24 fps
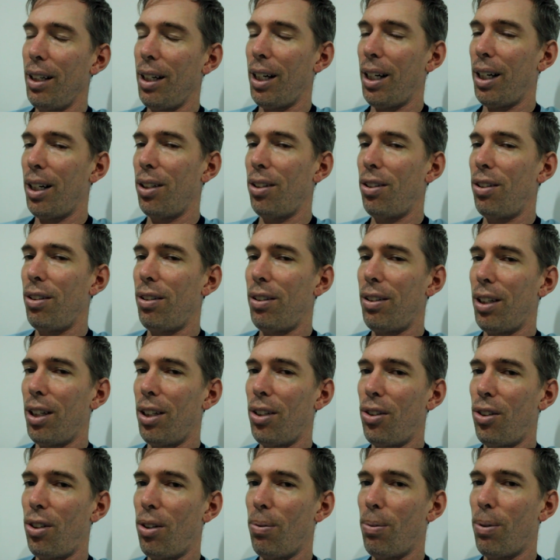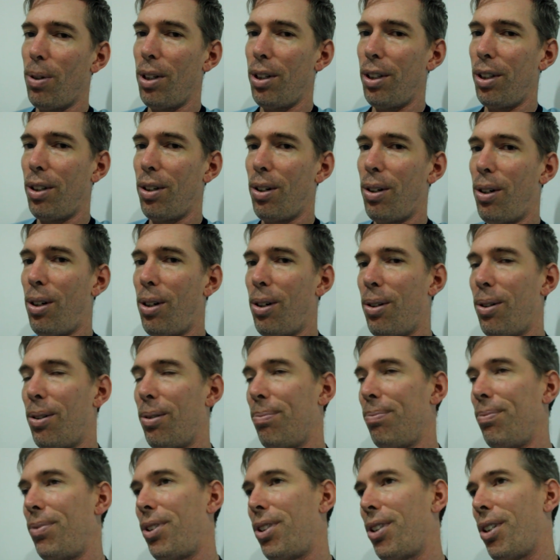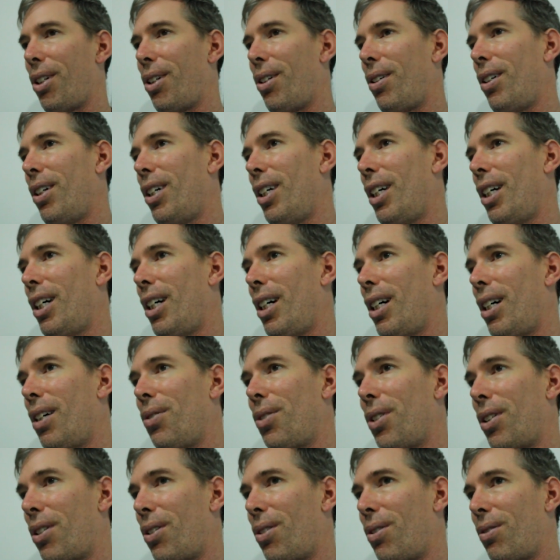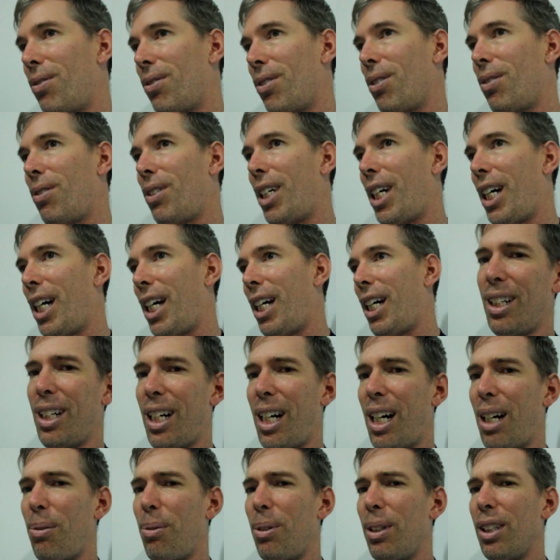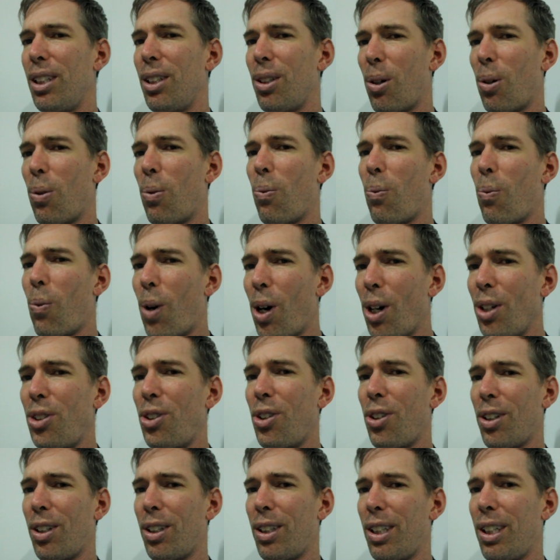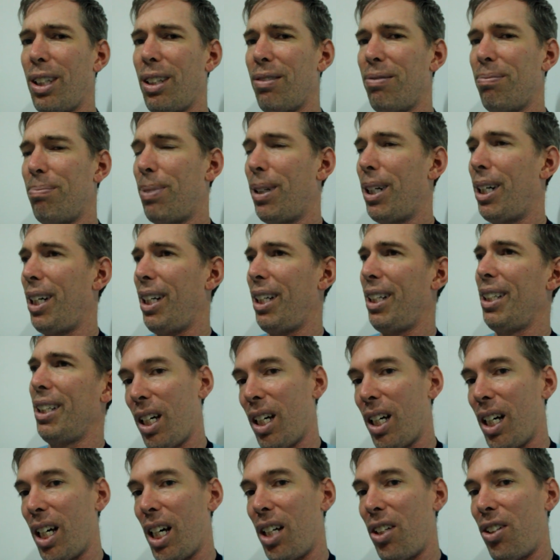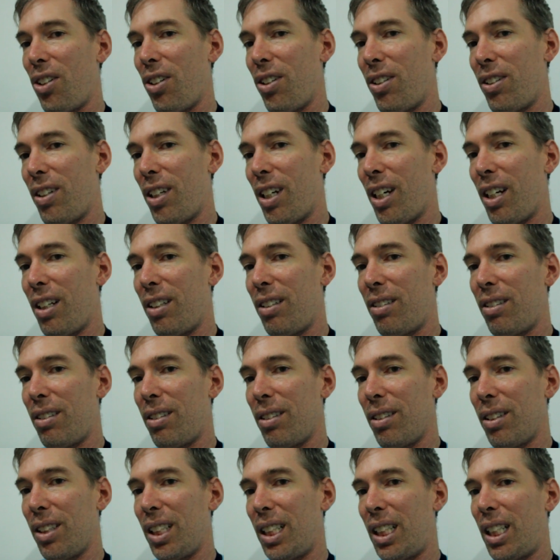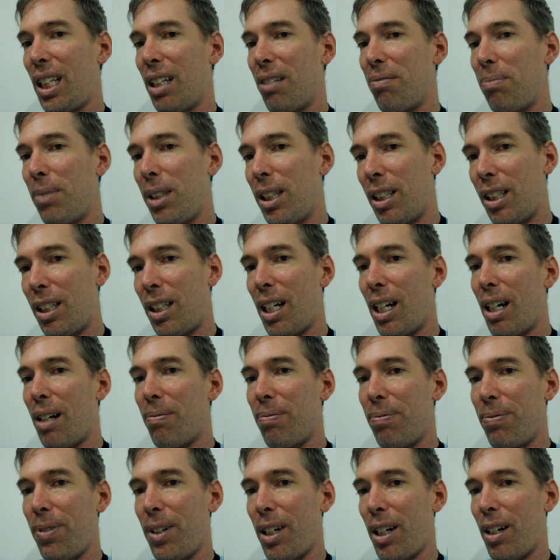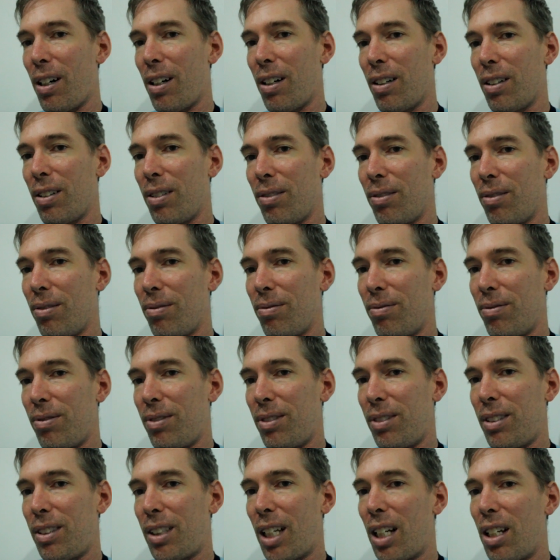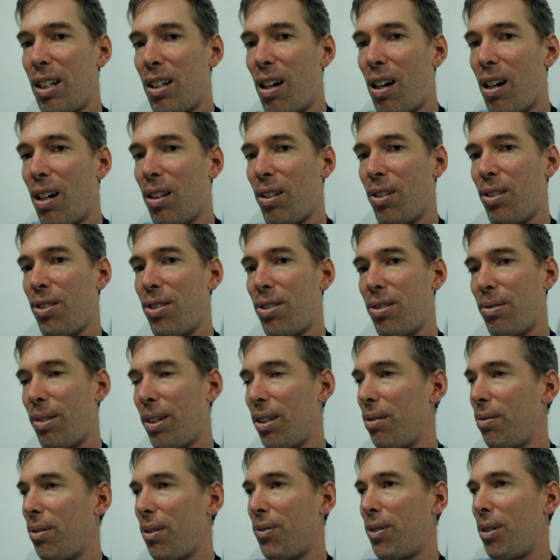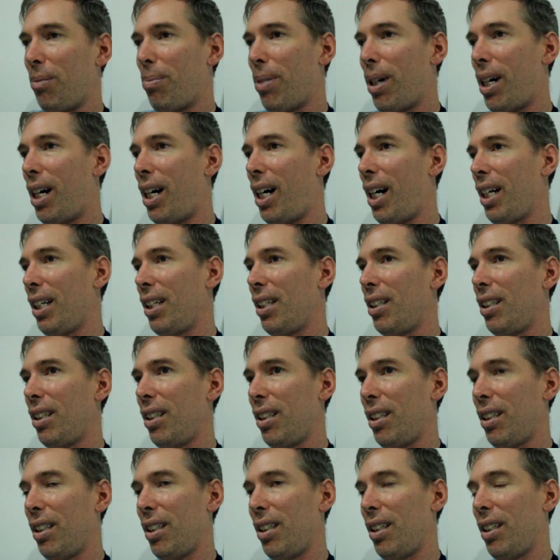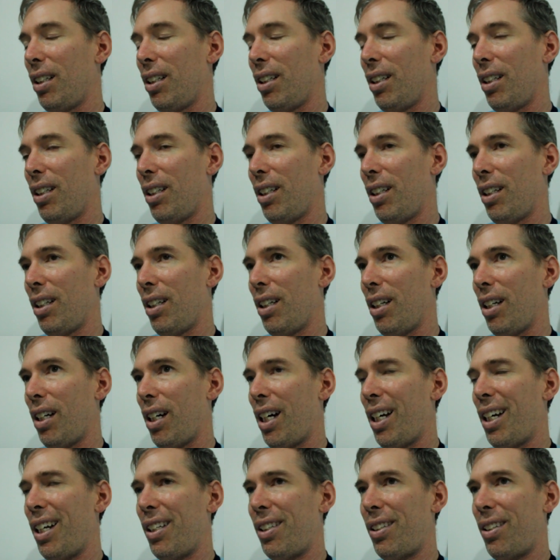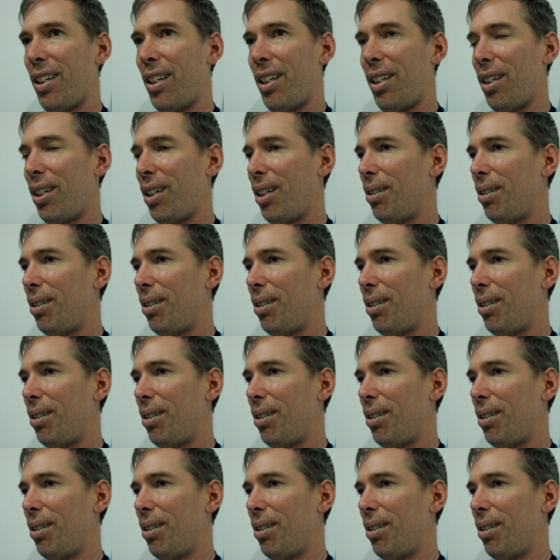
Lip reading: and she said she wanted to go home, so I was like, oh, okay, I really don't want you to leave, but... And she said, give me the cab fare, $10, 350 baht. And I said,